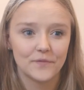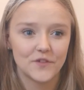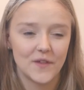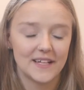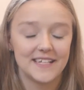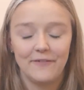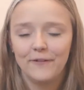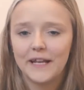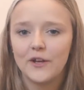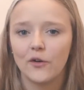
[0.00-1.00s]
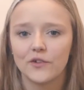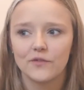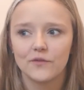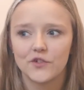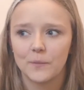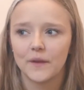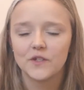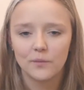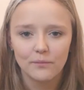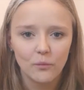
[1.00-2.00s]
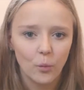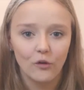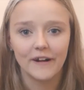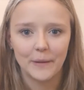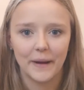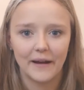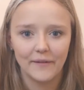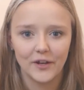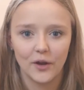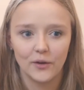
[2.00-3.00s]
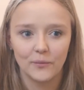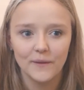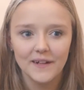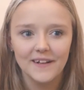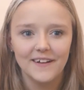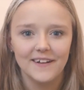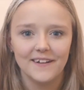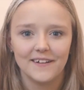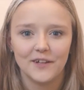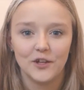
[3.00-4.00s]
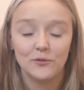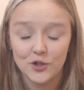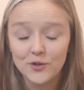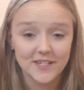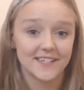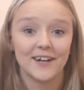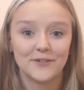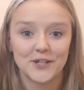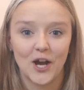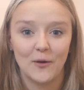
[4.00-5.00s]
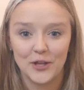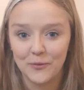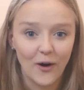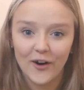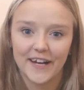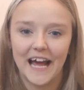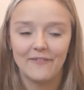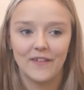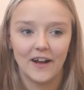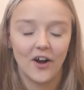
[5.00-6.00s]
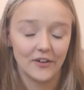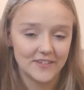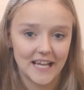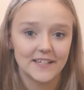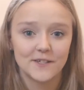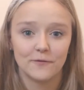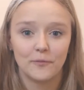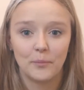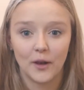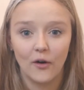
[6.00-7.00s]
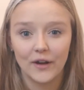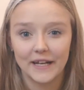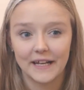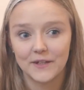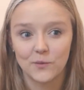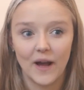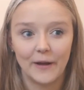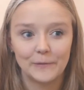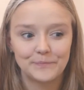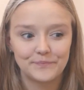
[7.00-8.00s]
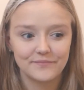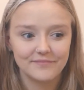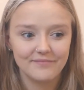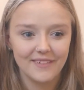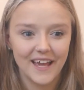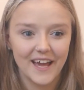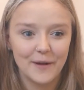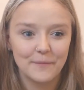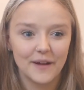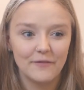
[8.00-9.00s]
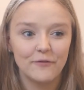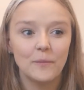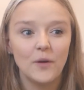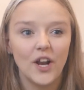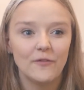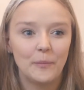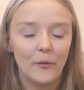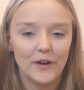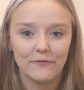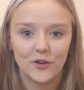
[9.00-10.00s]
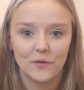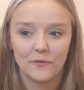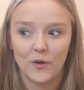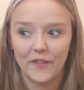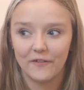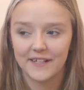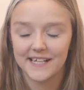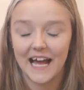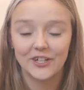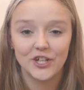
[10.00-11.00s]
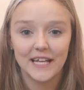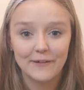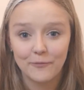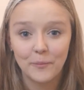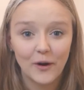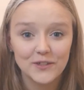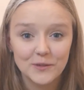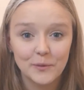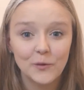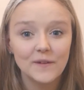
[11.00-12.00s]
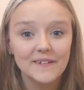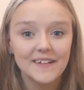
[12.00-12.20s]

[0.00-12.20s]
So that's definitely not something to worry about. You know, you do deserve to go, and you are going to have that kind of sense of belonging as well. And from kind of a point of view of whether it's actually even possible,